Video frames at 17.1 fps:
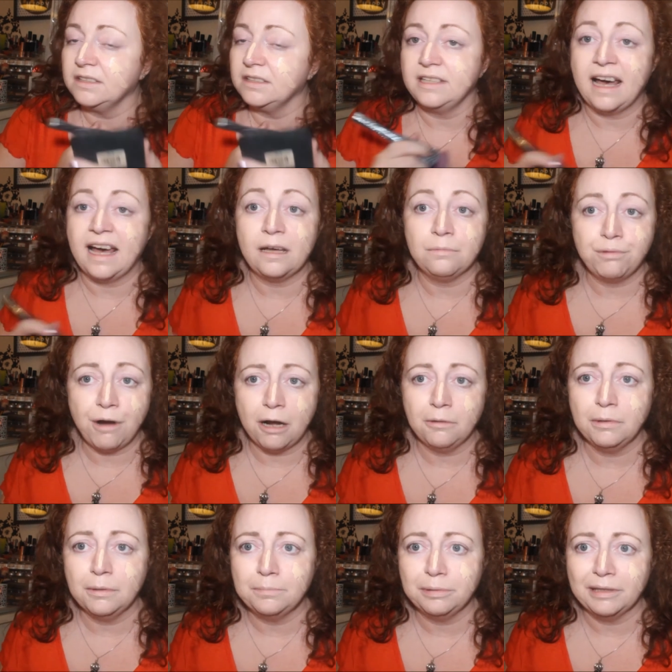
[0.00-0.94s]
that are
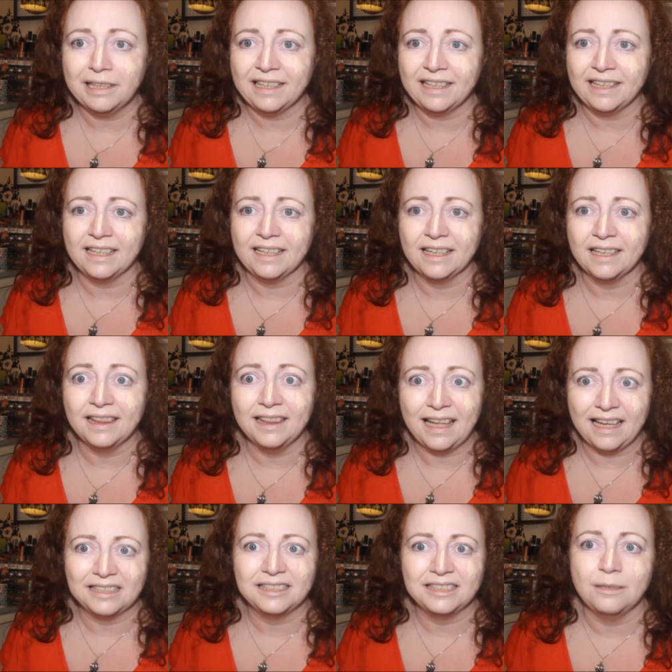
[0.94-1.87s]
probably
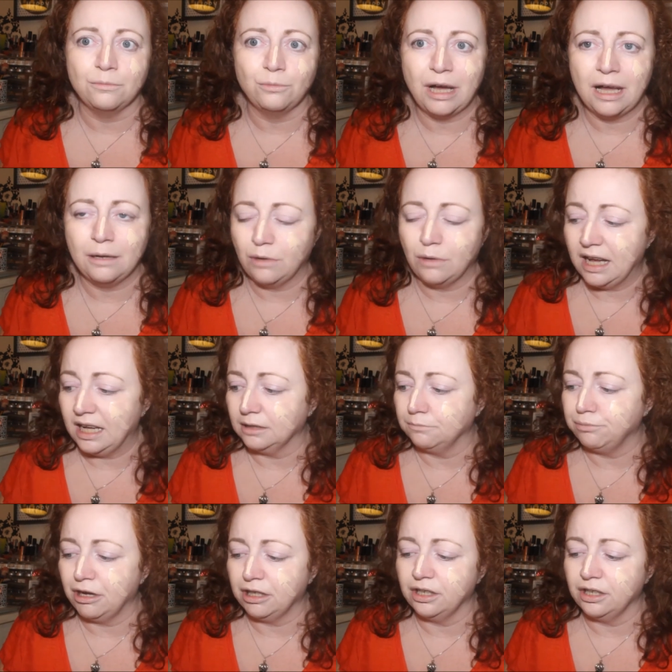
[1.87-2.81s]
less than Wet and
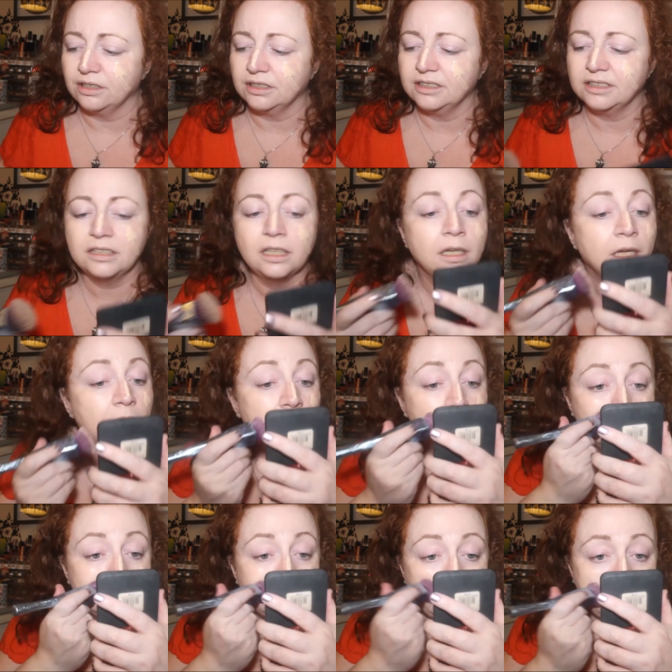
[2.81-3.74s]
Wild products.
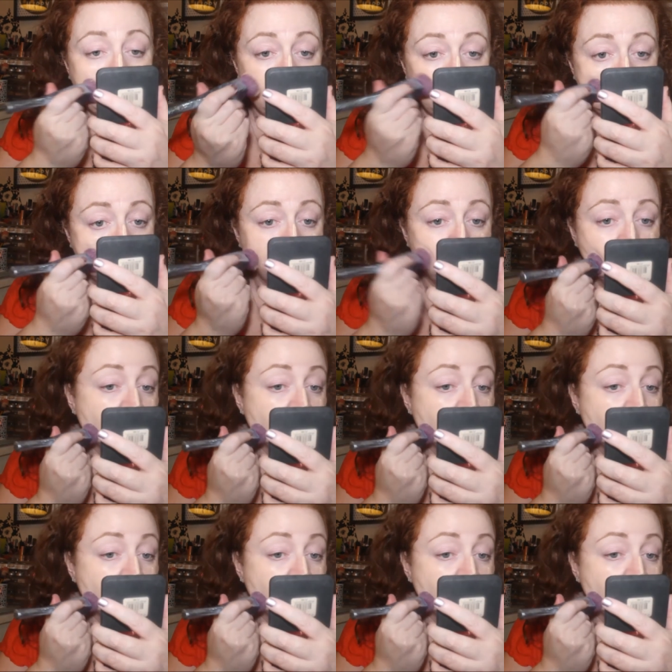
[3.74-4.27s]
Um,